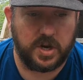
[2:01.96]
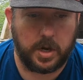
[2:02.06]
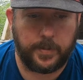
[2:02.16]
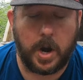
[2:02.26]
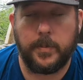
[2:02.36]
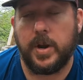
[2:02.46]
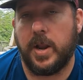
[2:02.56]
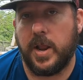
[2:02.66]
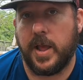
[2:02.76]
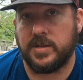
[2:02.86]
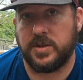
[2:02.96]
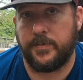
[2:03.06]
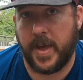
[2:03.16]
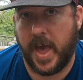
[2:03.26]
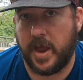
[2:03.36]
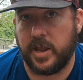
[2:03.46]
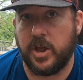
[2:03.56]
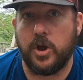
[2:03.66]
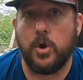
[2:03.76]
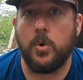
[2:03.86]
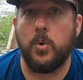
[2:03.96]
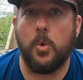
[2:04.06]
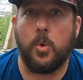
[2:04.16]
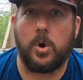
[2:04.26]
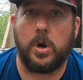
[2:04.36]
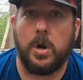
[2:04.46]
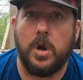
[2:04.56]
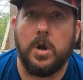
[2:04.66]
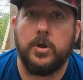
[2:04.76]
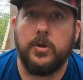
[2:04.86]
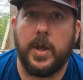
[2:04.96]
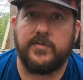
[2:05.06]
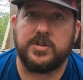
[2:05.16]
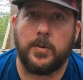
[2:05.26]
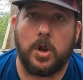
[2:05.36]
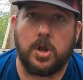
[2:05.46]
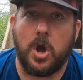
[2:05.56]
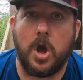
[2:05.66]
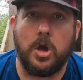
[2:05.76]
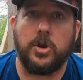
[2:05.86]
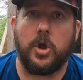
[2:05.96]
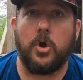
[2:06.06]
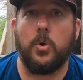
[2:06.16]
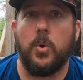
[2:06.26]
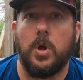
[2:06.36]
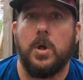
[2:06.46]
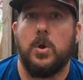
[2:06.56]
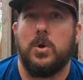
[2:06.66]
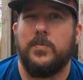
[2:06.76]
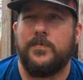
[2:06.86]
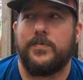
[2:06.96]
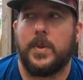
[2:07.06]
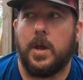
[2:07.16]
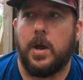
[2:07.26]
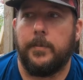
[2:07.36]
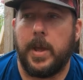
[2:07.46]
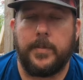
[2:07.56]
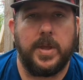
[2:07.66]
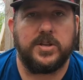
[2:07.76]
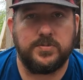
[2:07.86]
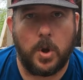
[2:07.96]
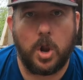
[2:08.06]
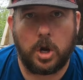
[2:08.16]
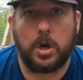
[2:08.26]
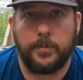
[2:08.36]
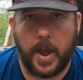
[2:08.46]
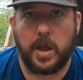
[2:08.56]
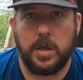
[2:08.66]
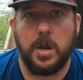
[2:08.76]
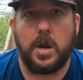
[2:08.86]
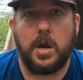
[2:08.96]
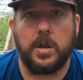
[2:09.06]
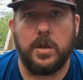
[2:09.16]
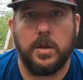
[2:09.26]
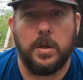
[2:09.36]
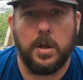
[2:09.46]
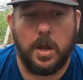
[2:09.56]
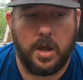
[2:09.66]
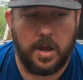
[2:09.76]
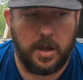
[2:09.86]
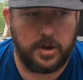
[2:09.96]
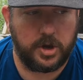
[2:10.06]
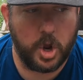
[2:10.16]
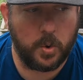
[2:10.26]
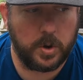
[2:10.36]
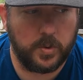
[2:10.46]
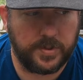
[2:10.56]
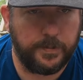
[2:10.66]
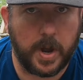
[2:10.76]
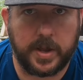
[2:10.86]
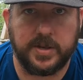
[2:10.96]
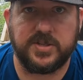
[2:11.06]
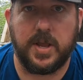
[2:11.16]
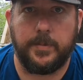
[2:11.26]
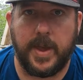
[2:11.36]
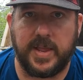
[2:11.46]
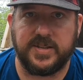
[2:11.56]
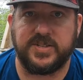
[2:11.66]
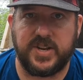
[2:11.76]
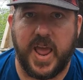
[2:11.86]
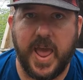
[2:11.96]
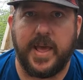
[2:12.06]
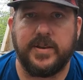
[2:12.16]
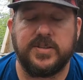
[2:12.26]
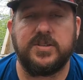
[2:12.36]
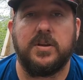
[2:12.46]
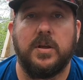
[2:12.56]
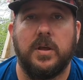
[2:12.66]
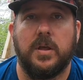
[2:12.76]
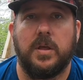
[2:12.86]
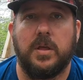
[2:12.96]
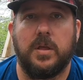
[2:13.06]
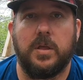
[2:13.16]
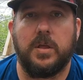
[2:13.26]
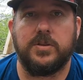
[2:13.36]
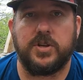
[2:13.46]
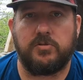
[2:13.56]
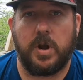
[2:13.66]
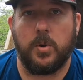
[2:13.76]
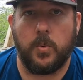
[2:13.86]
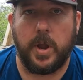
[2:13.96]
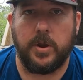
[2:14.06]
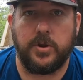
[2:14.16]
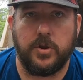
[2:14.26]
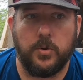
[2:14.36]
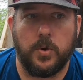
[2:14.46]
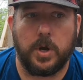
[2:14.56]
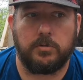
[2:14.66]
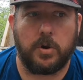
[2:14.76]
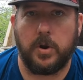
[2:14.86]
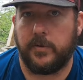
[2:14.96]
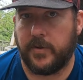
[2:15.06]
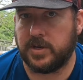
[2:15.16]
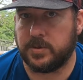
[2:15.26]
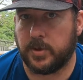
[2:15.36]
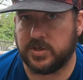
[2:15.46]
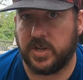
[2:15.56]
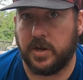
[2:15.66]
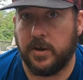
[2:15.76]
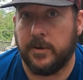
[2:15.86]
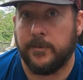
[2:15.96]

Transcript: in an apartment and has a patio or you have a small condo, uh, maybe a smaller backyard, uh, going with buckets and making stands is a great way to uh, grow your vegetables and